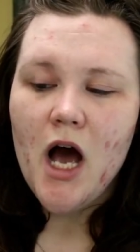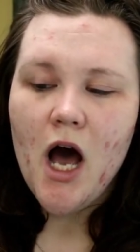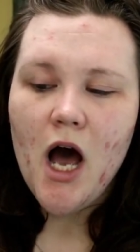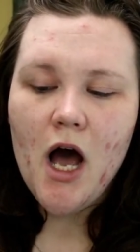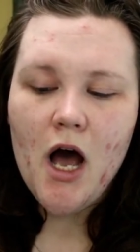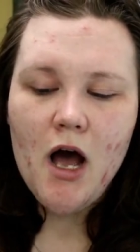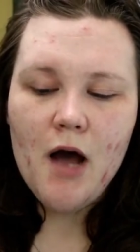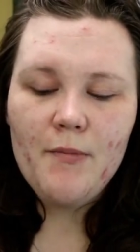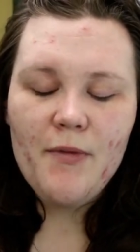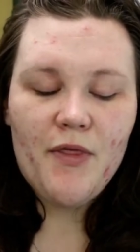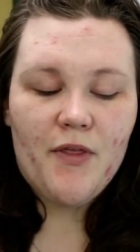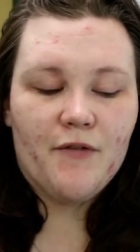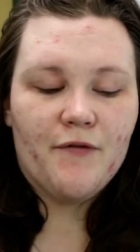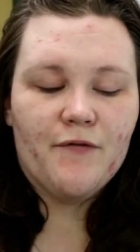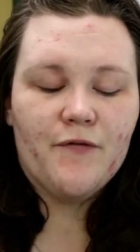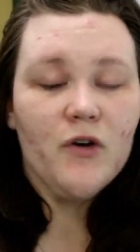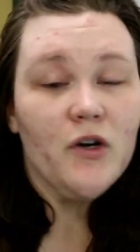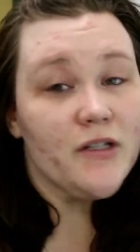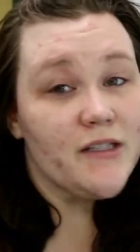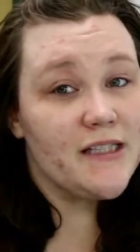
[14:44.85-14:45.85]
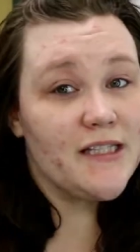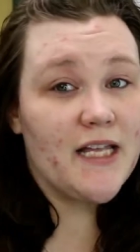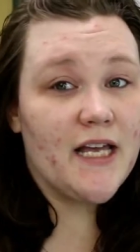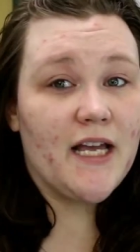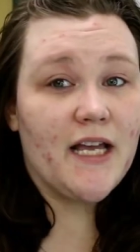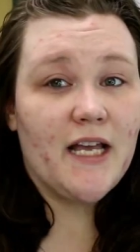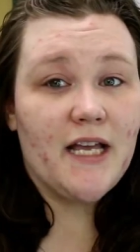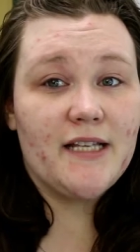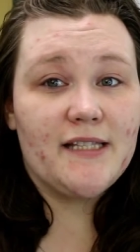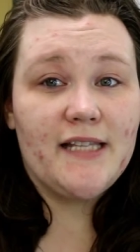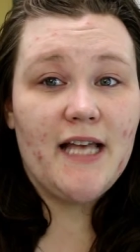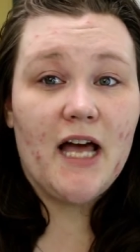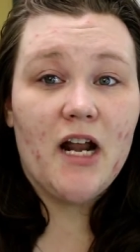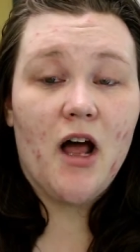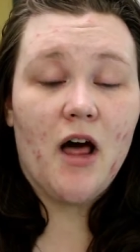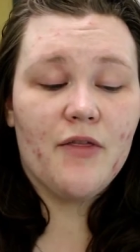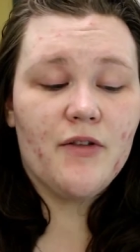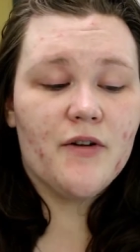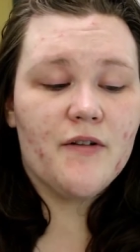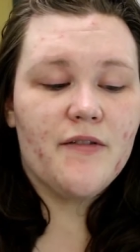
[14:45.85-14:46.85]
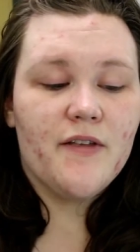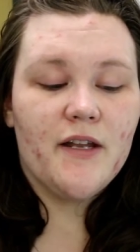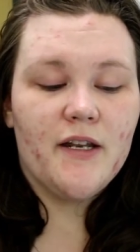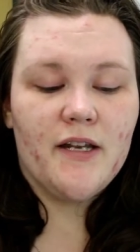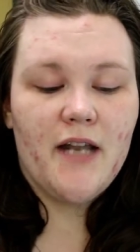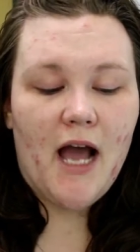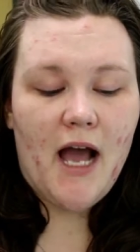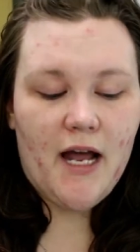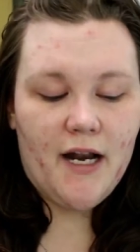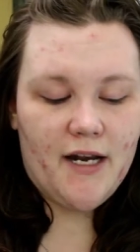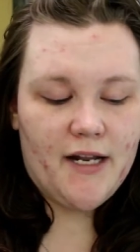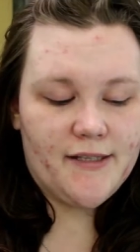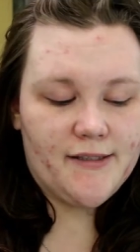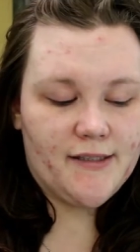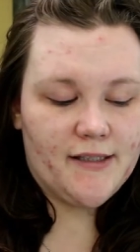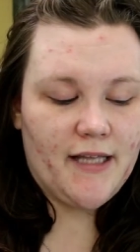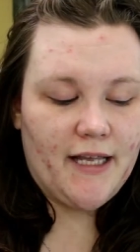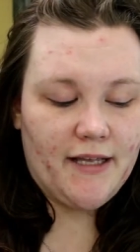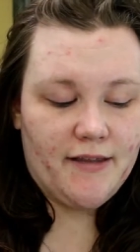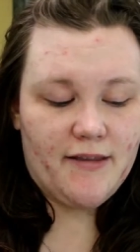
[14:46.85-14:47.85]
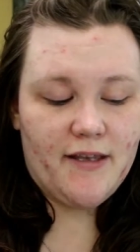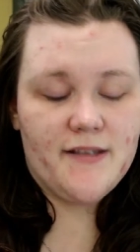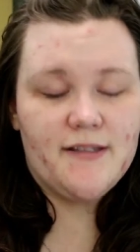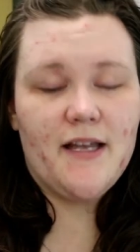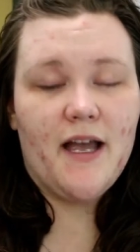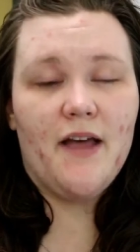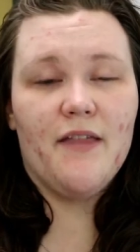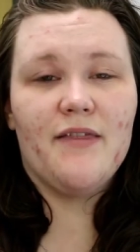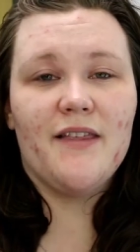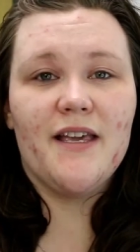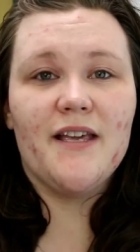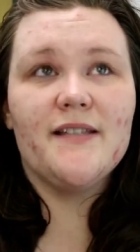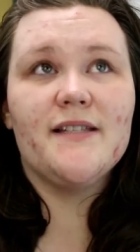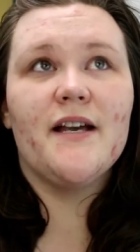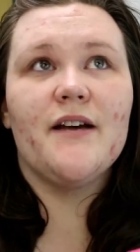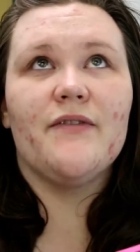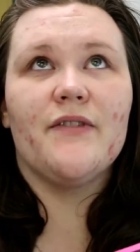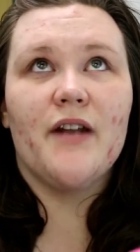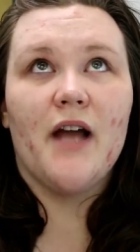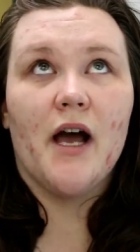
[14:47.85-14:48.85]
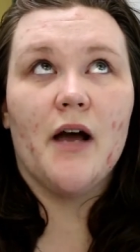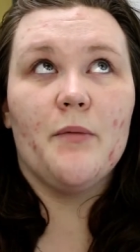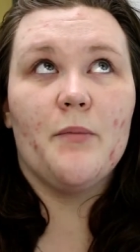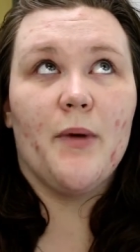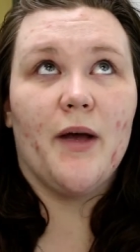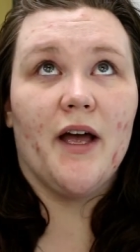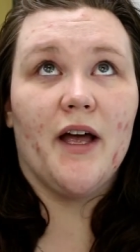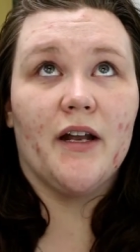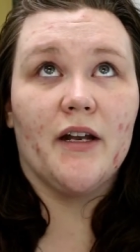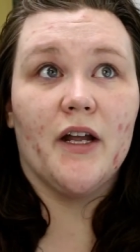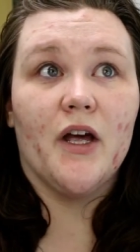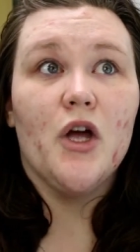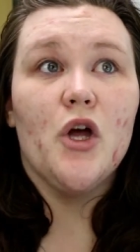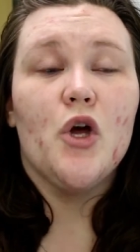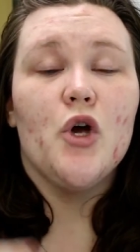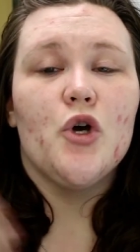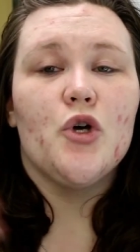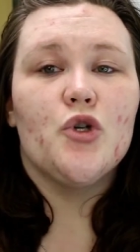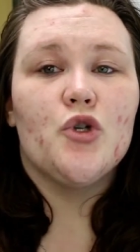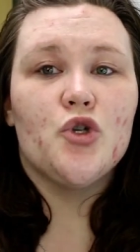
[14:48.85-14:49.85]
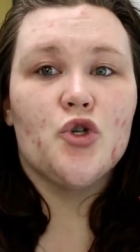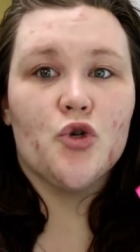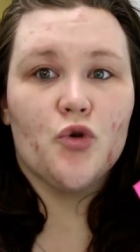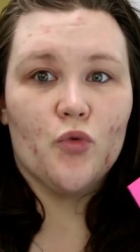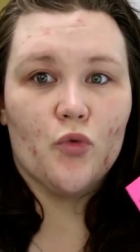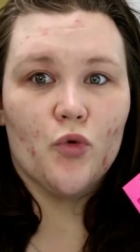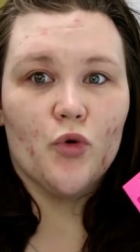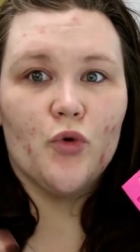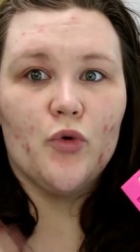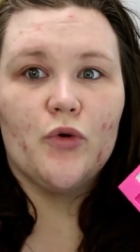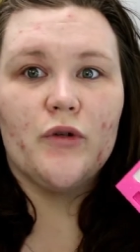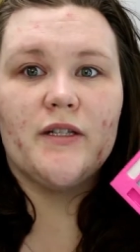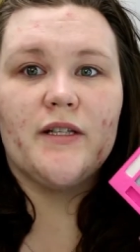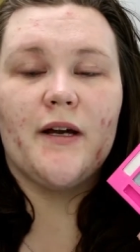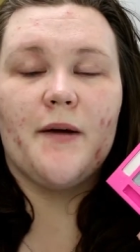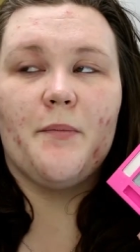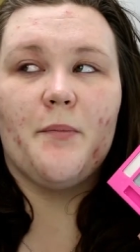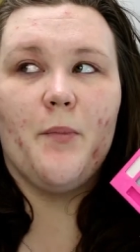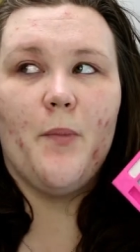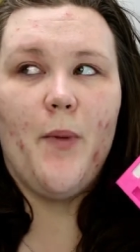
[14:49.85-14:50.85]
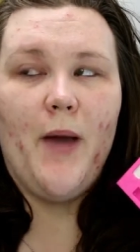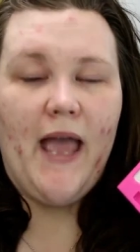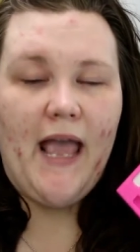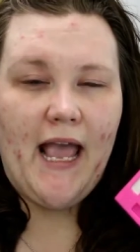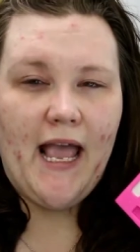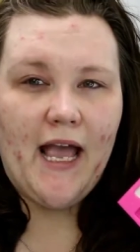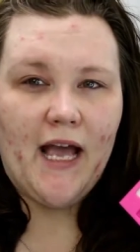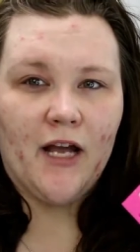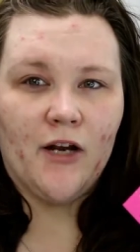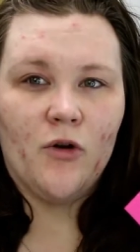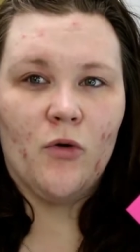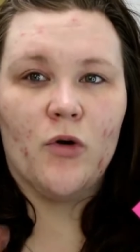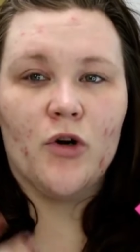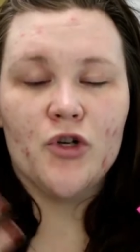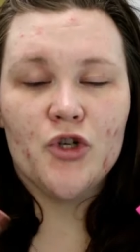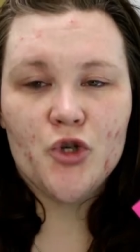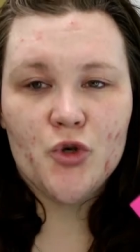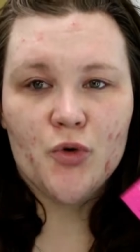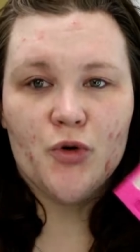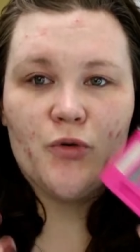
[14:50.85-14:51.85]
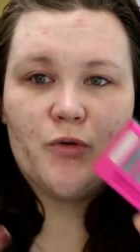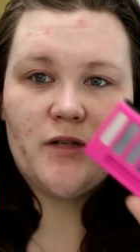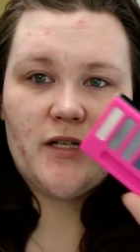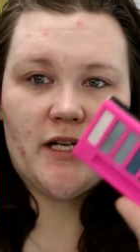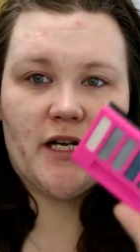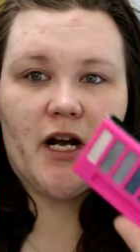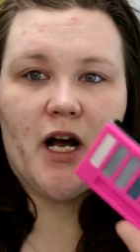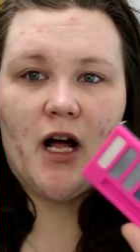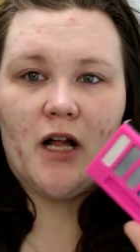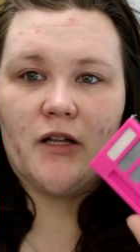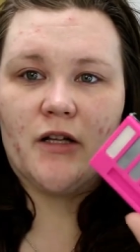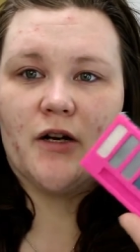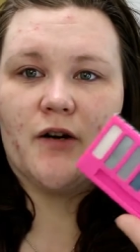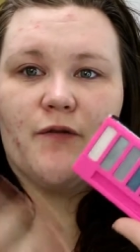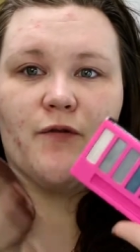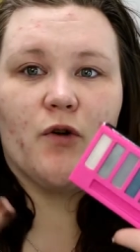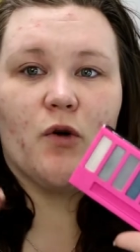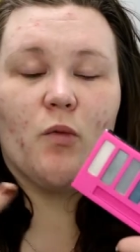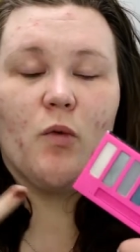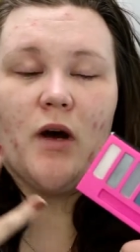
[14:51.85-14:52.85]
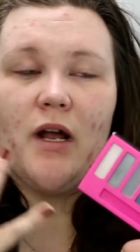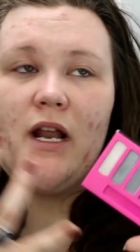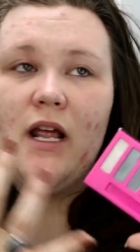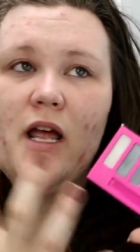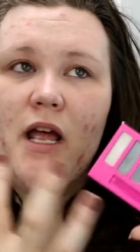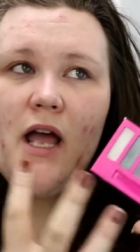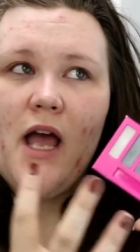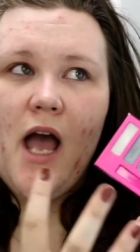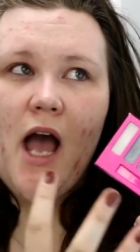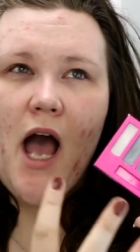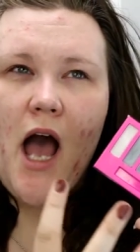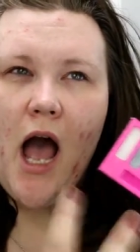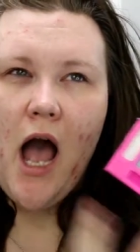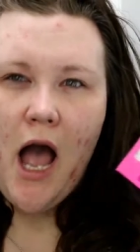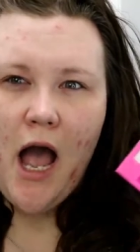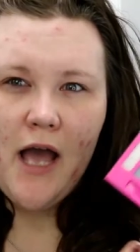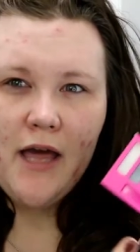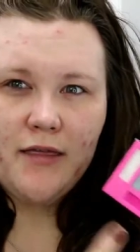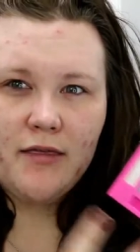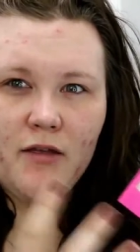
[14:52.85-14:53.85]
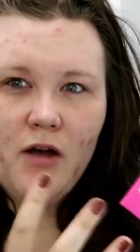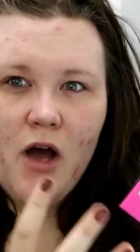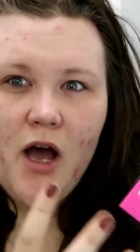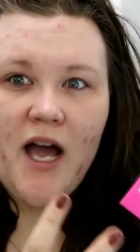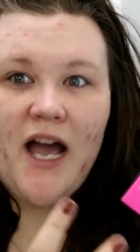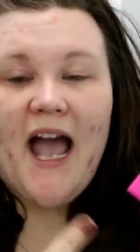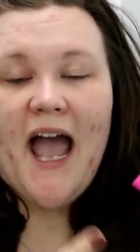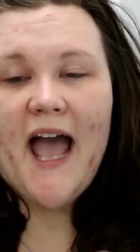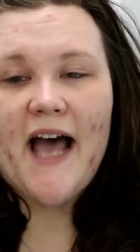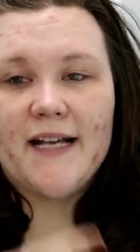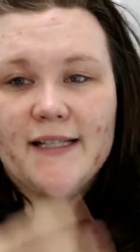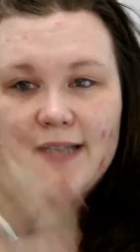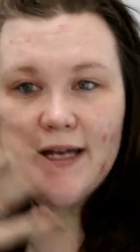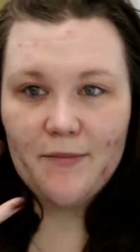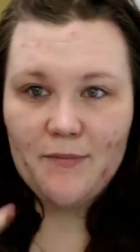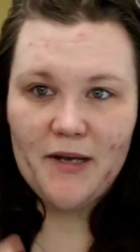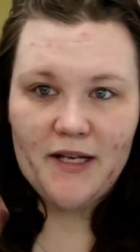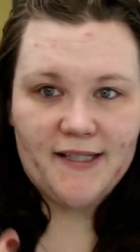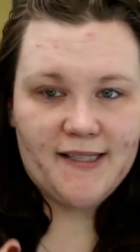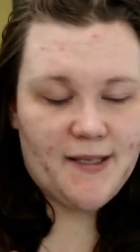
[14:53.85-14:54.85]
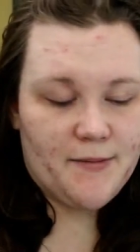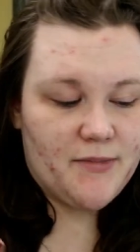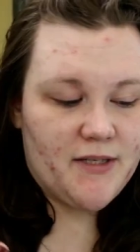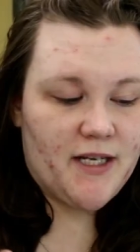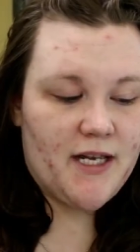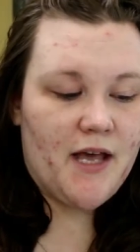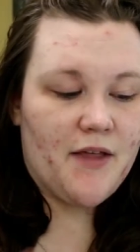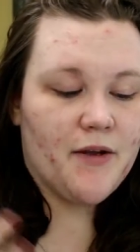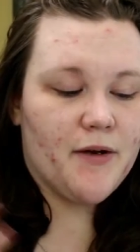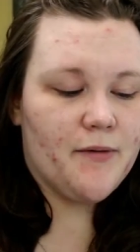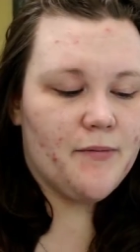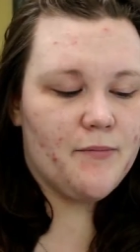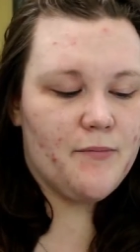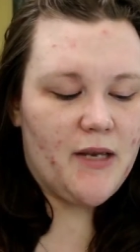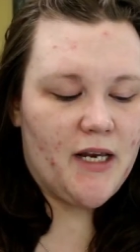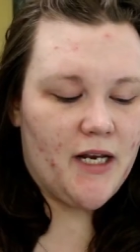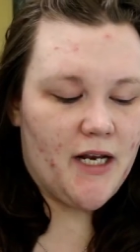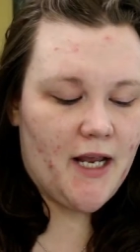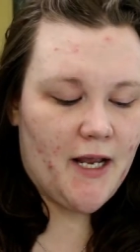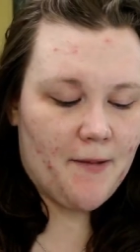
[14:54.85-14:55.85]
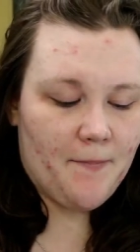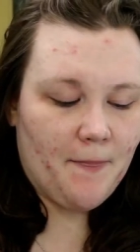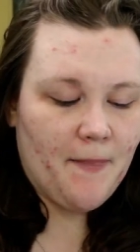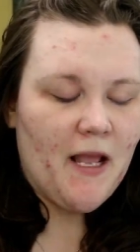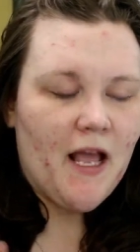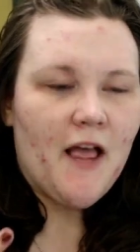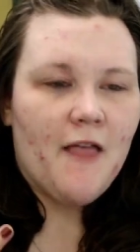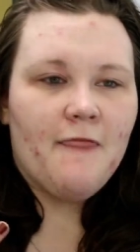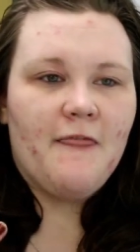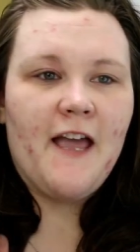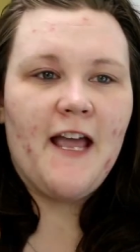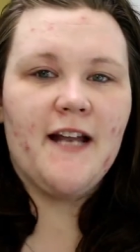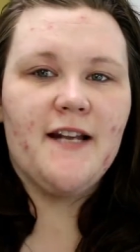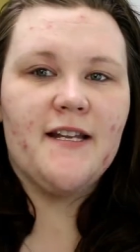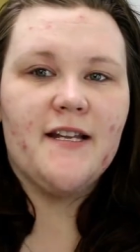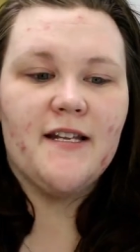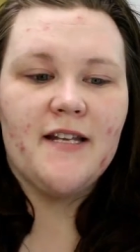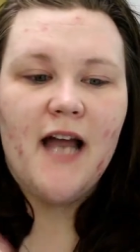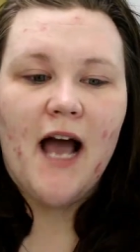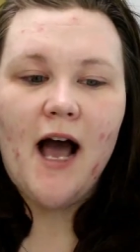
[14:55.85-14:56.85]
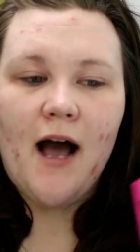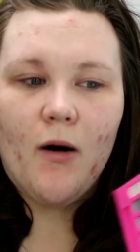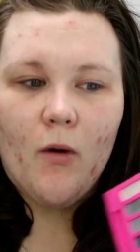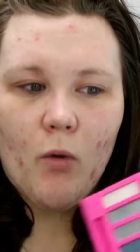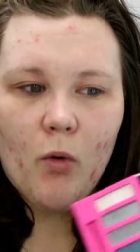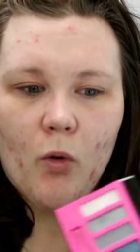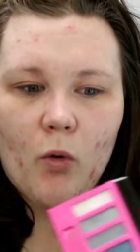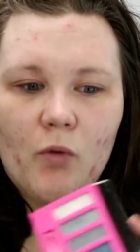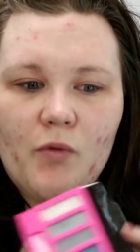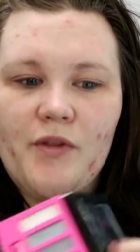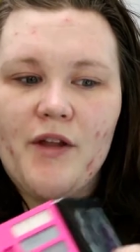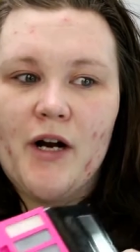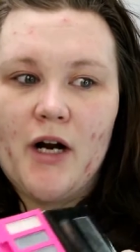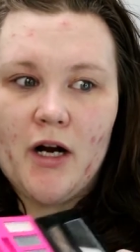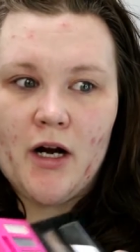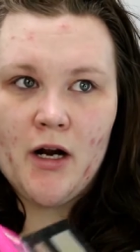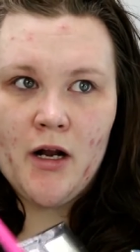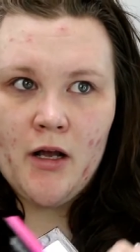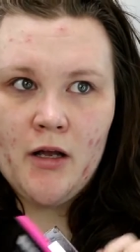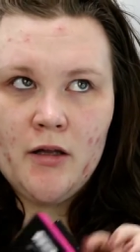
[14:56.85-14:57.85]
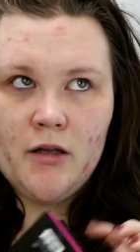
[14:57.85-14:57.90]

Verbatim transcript: Um, the first thing is that other than not necessarily, like these, these have not been true to pan or true to color for what I thought as I mixed them together, meaning they did not hold their,